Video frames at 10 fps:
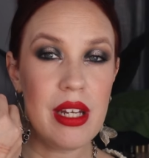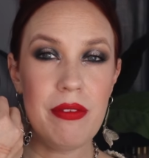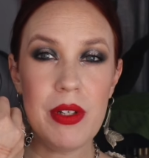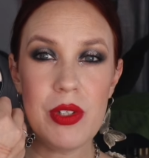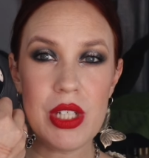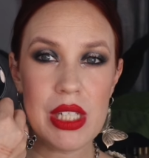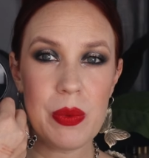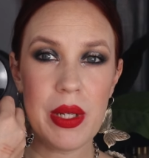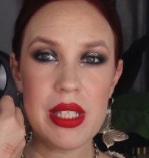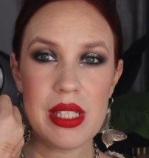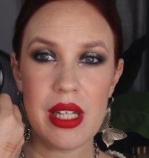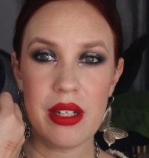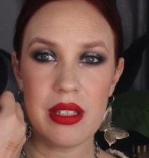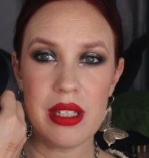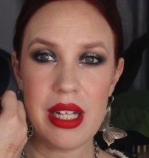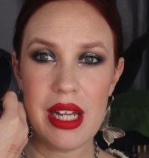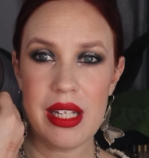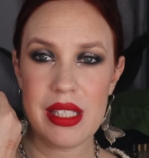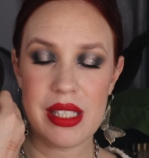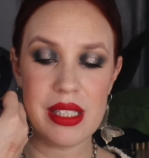If you just want subtle, it
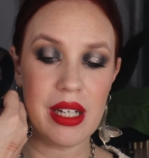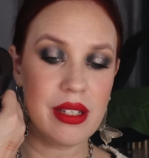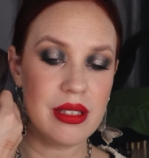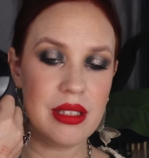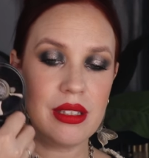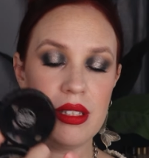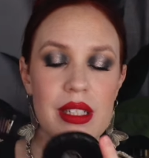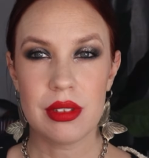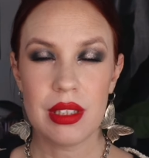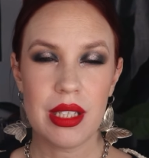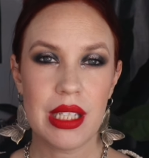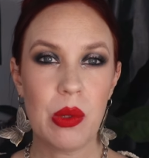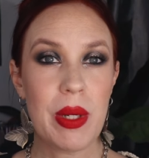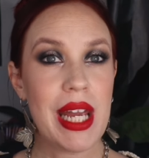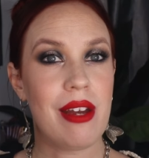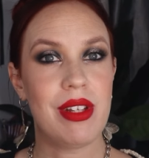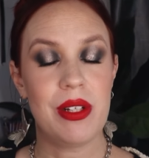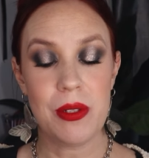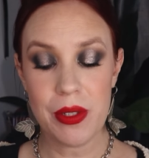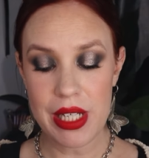is subtle. Then we have
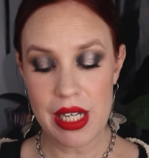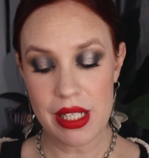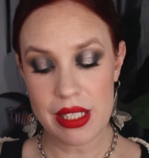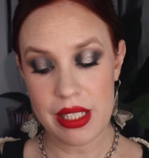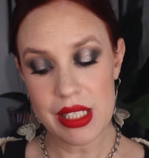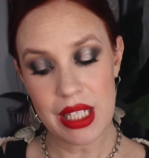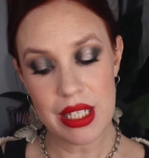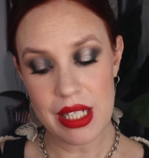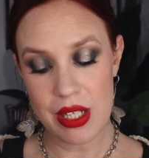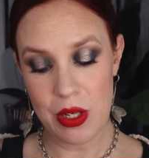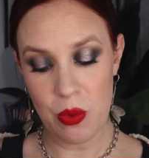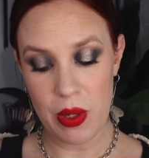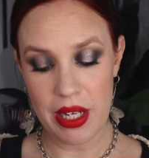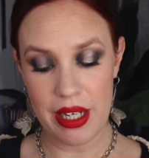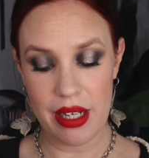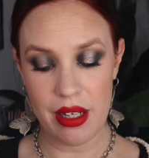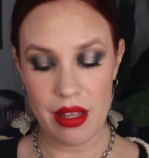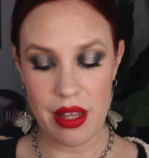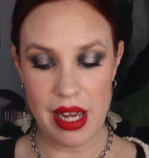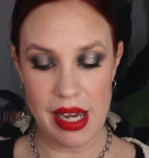an oldie discontinued one
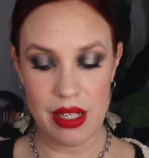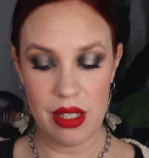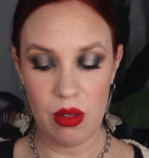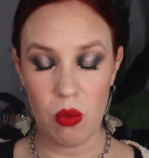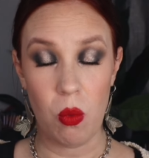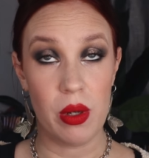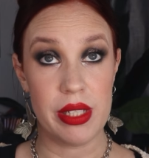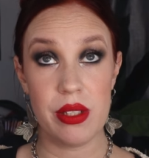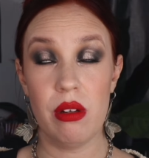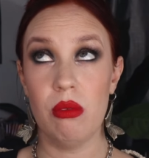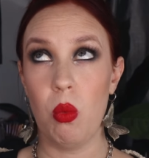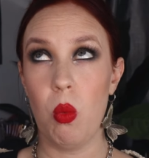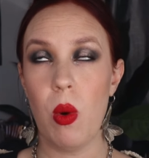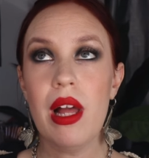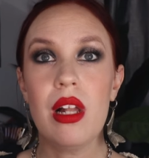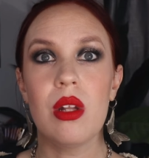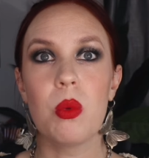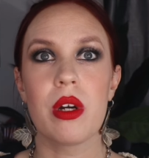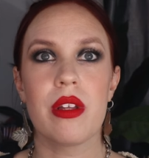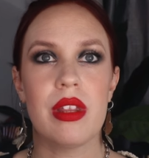that was well
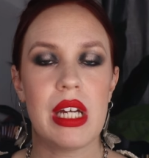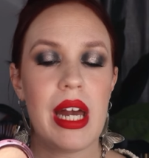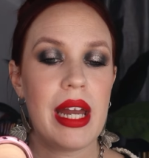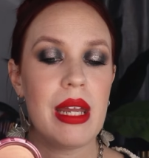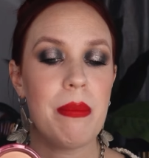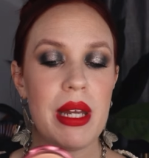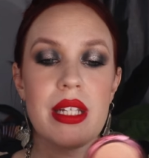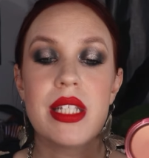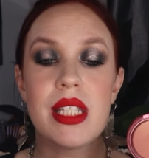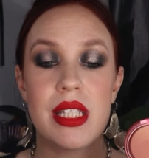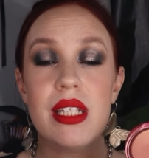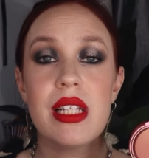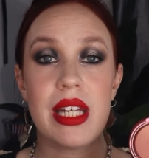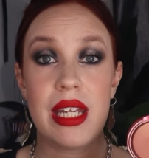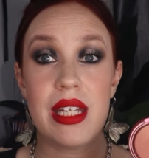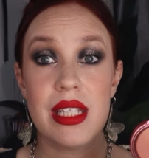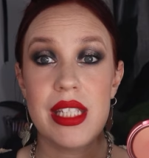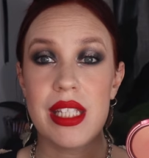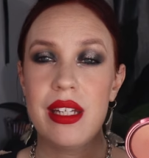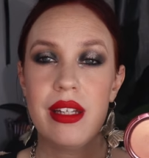worth the hype and still
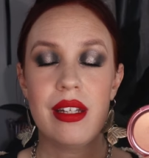is.